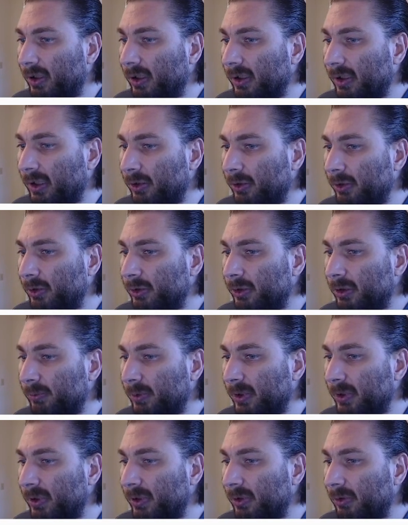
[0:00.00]
cannot
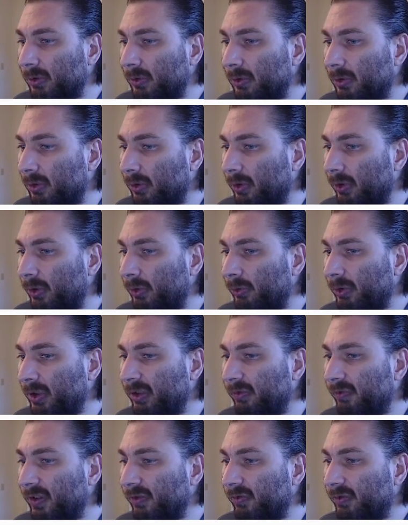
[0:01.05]
interpret
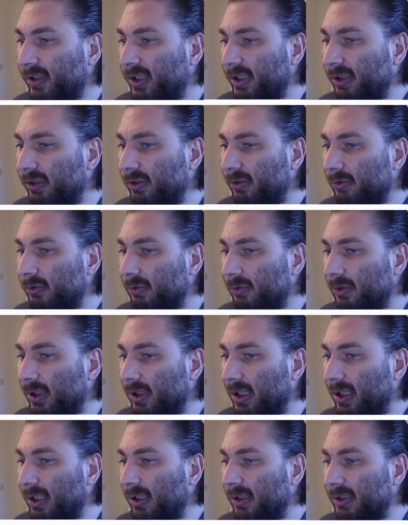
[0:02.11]
350
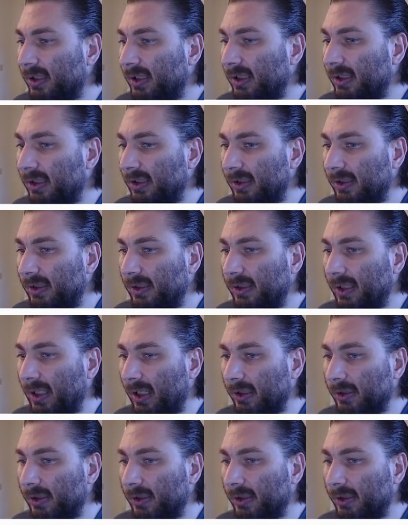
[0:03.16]
as a data